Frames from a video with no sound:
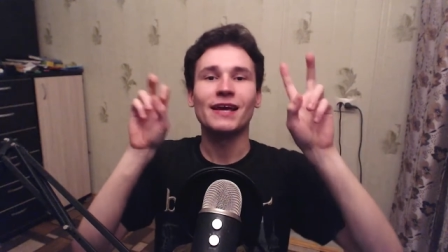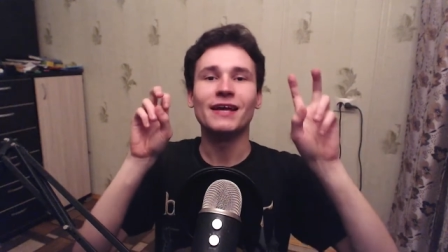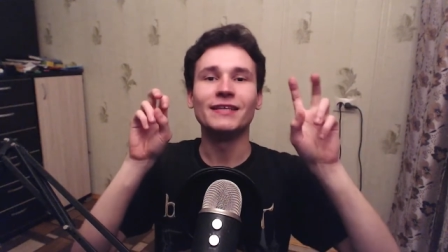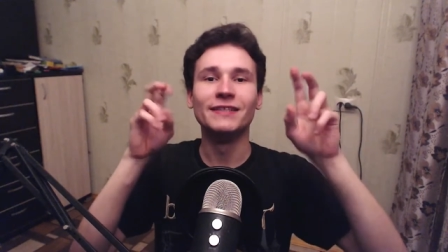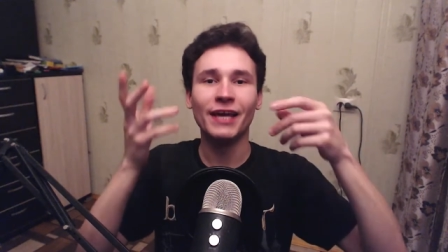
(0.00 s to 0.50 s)

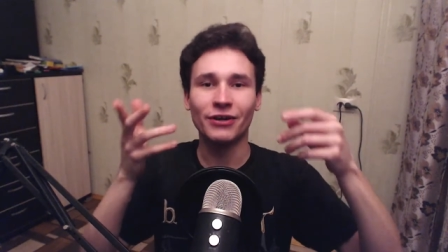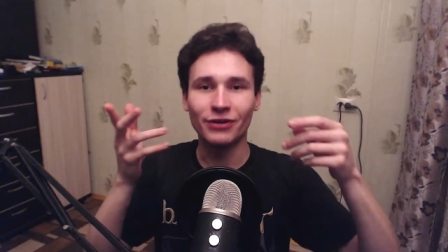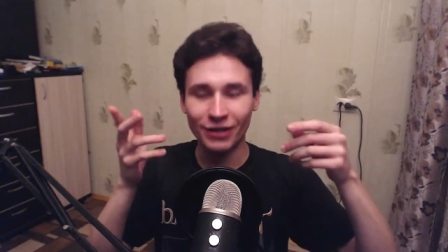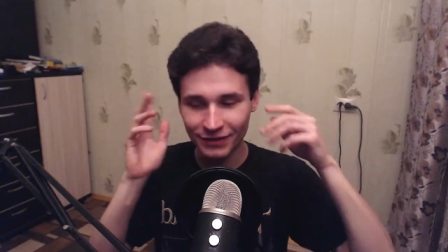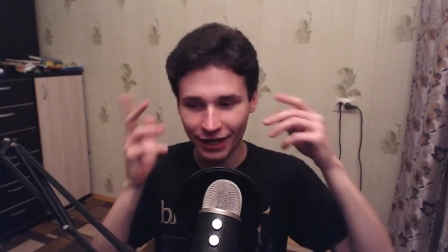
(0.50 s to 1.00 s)

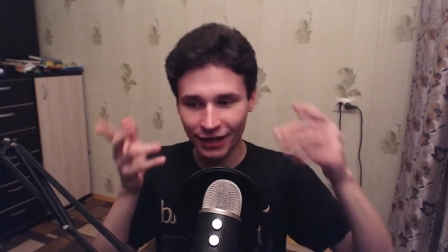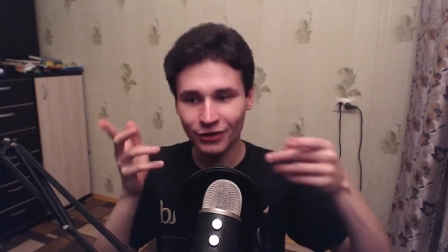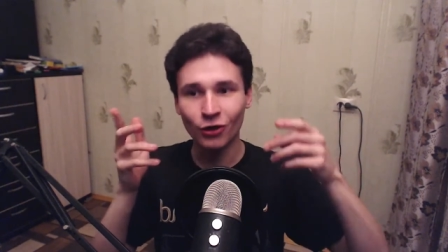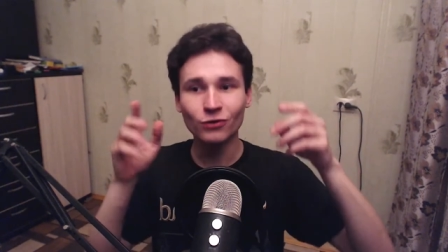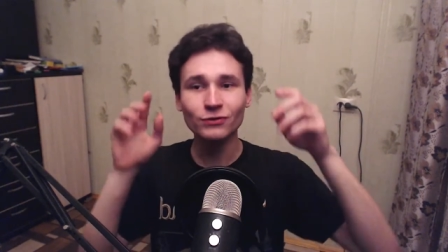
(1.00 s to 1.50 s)

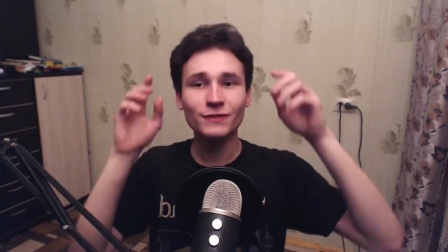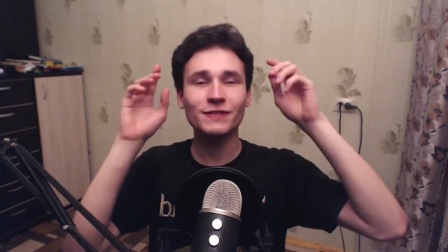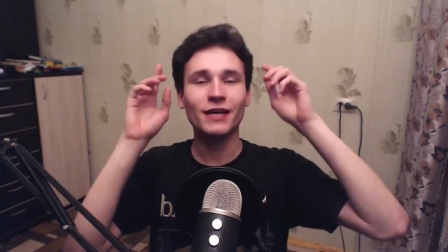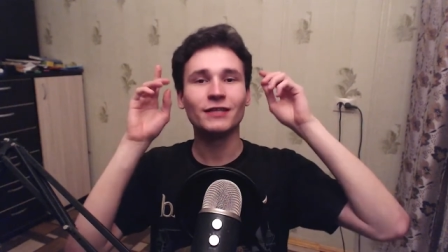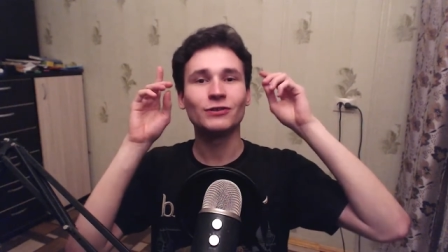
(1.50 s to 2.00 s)

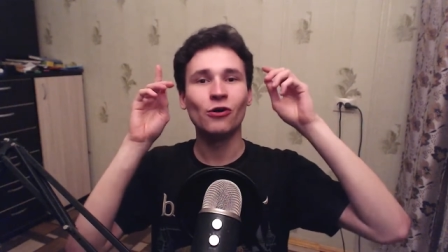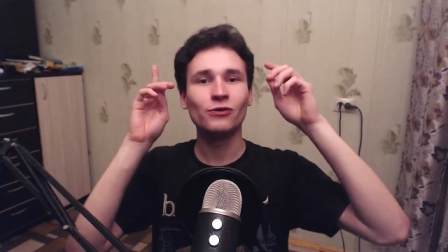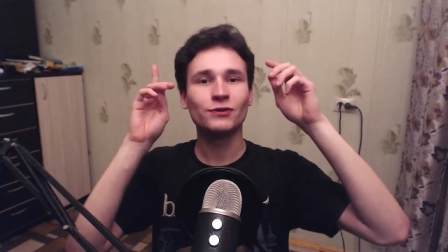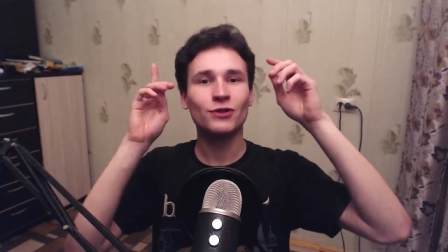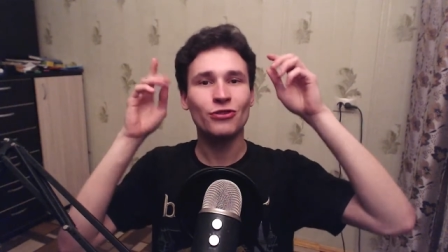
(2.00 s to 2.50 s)
neurons and
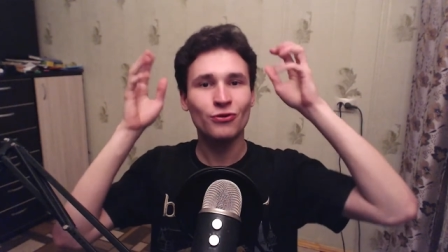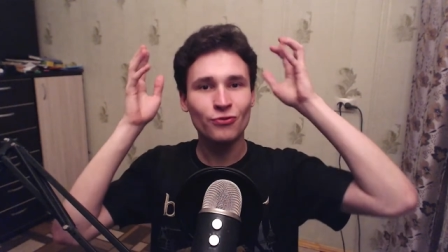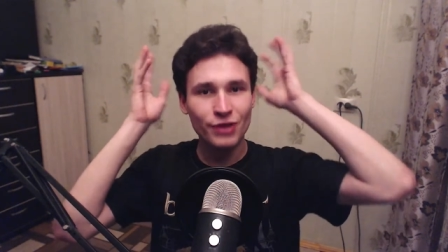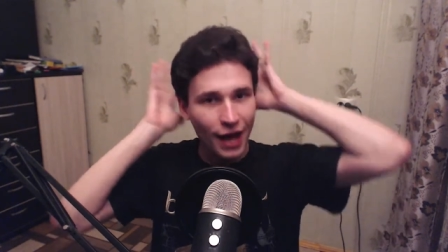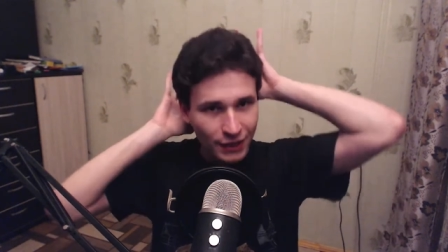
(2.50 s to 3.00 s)
also through
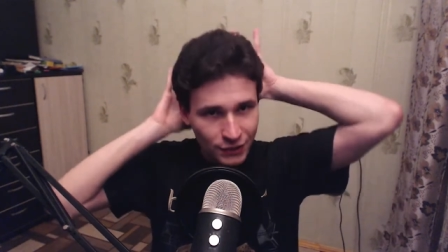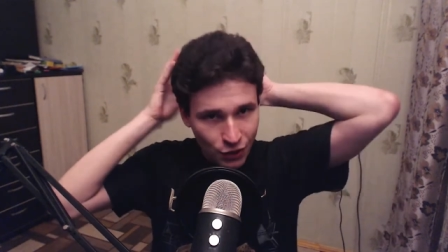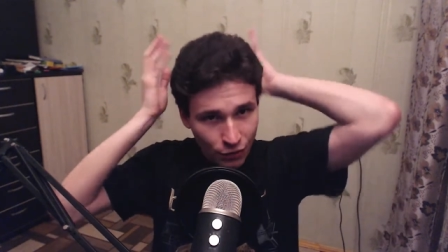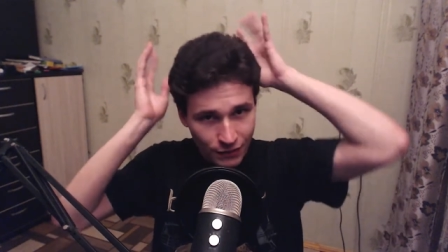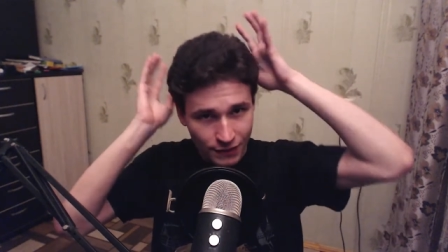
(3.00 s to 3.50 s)
the
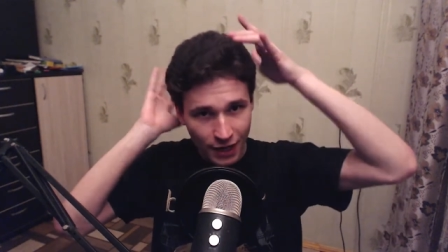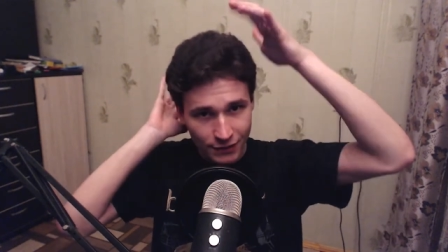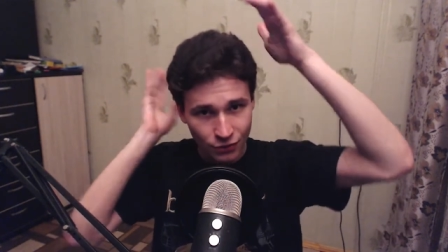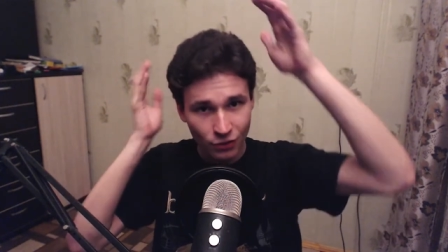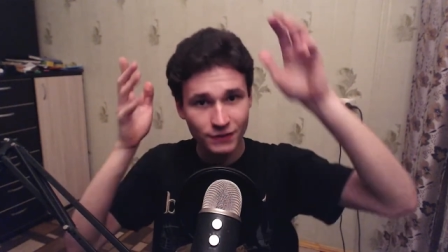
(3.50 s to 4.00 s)
axons,
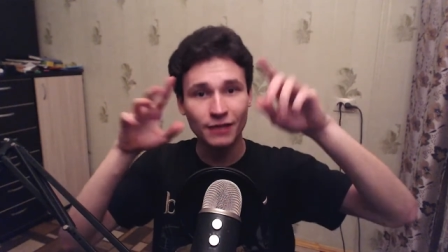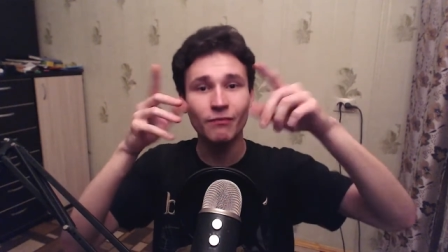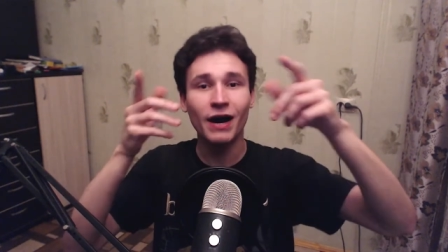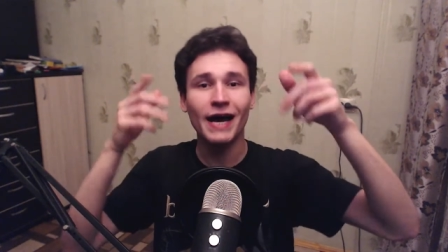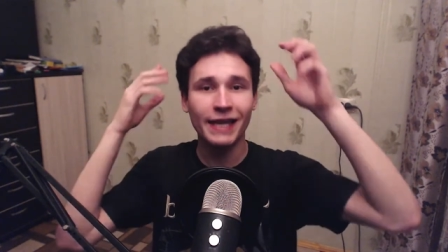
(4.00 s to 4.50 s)
axons and
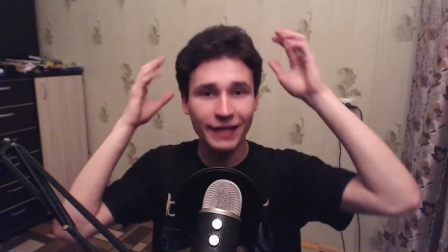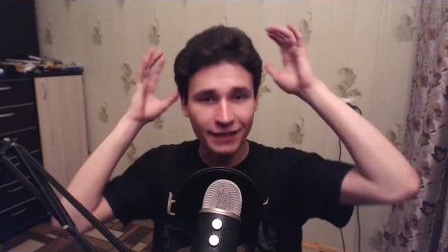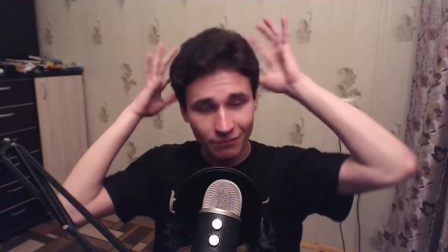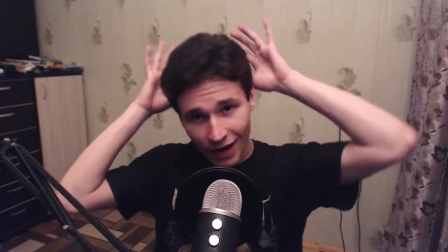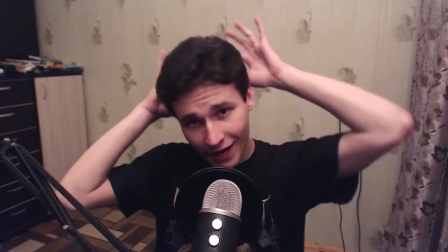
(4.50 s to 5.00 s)

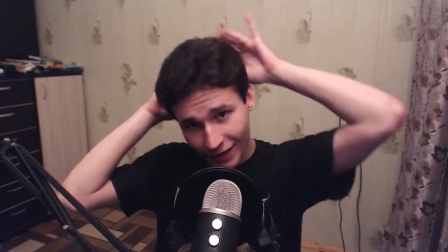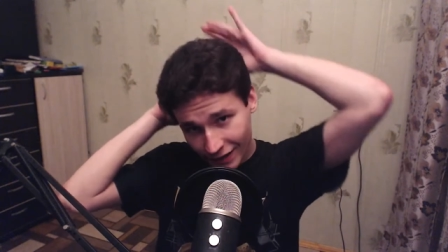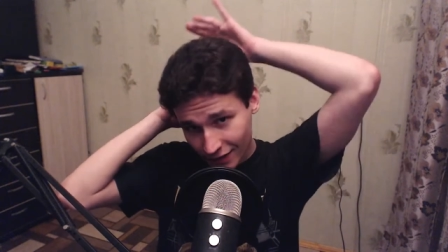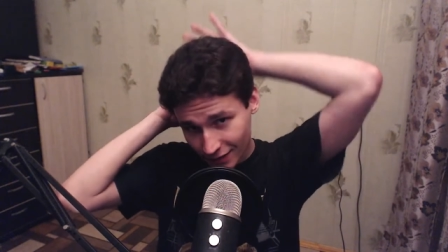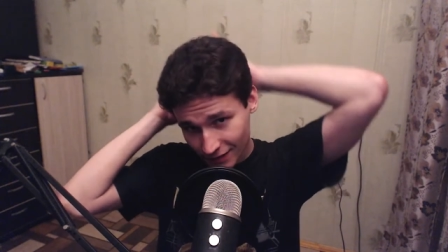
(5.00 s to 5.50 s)
myelin.
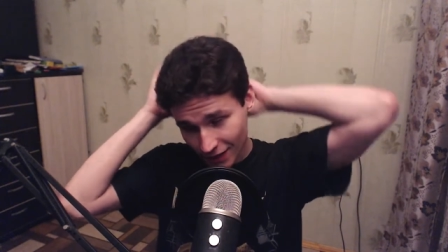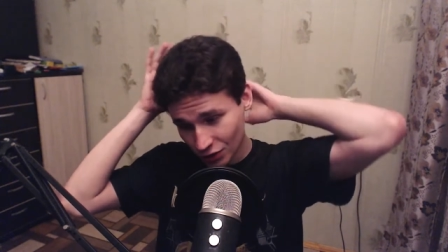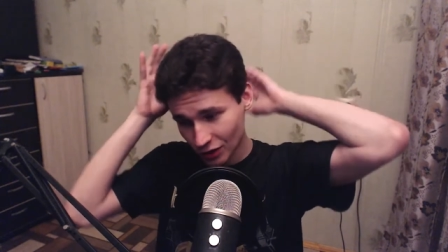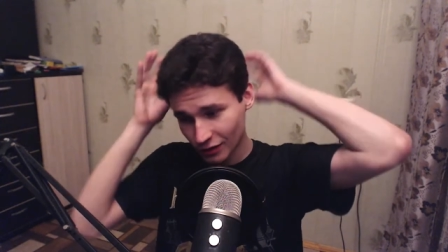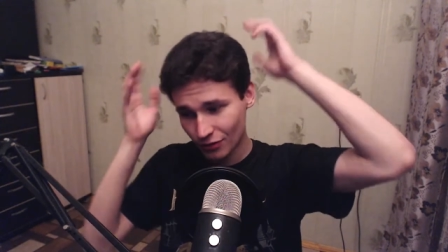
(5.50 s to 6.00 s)
Myelin it is
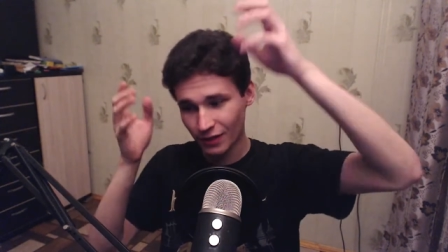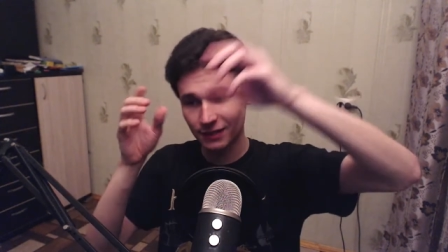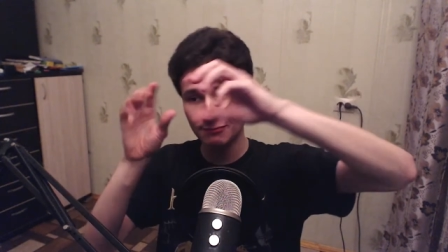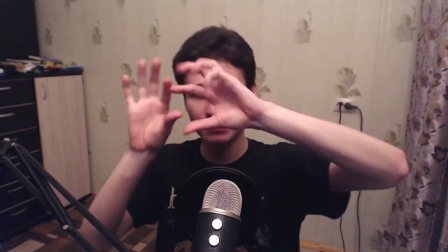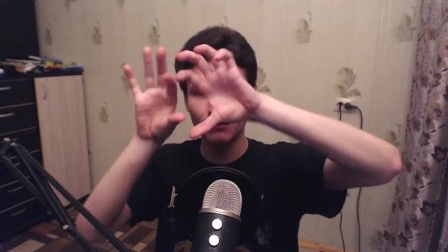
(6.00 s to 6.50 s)
actually the
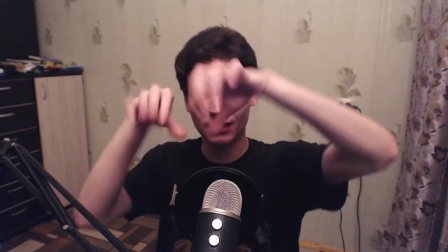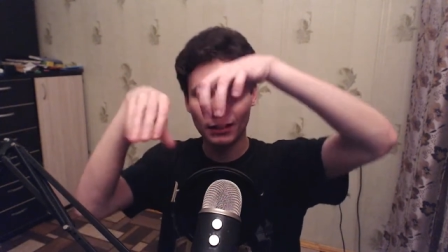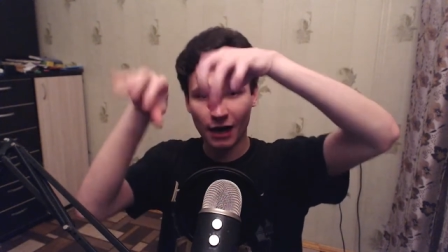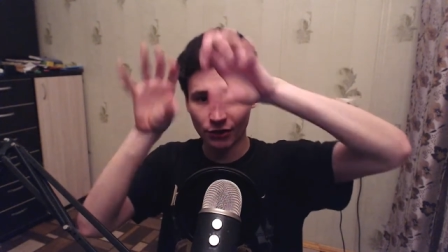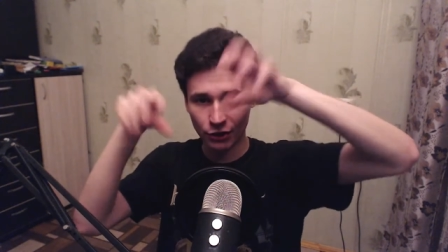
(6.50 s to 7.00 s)
specific
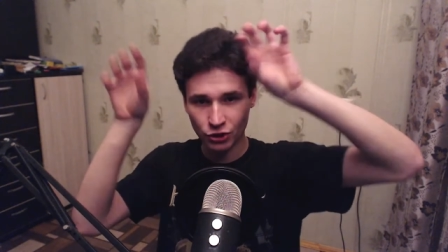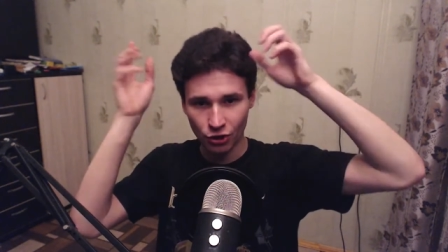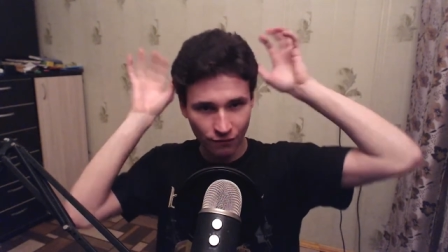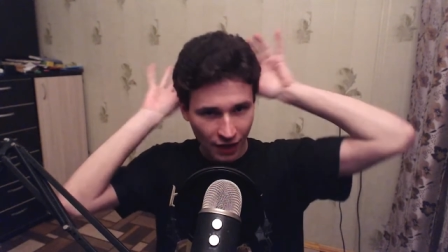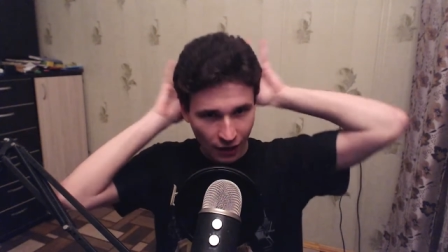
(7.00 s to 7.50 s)
coverage
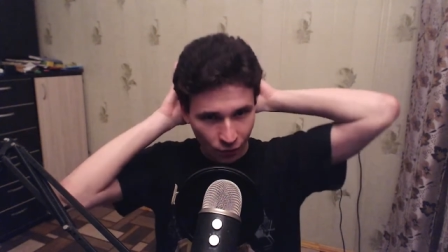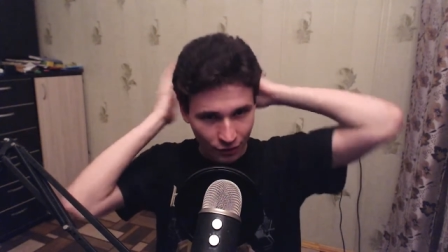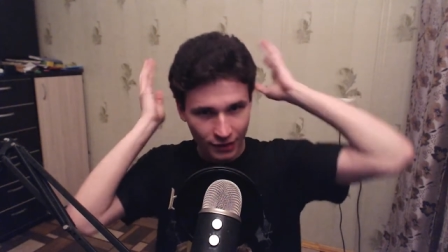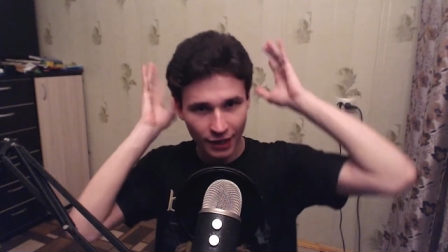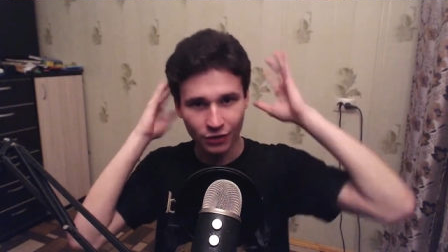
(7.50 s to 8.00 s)
of
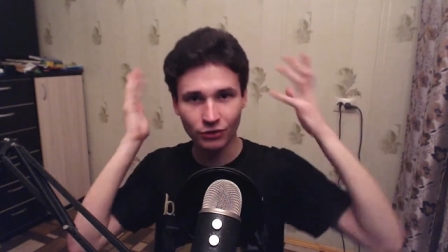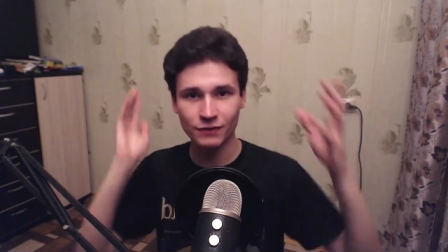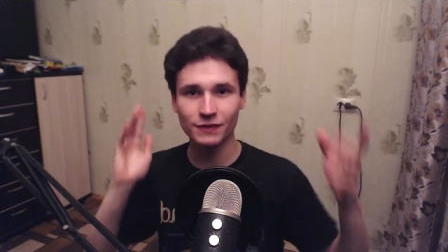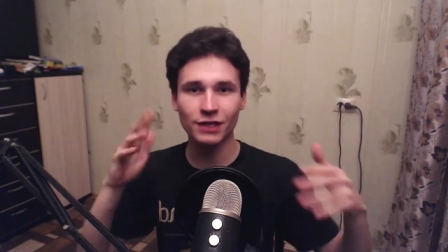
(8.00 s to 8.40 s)
our neurons.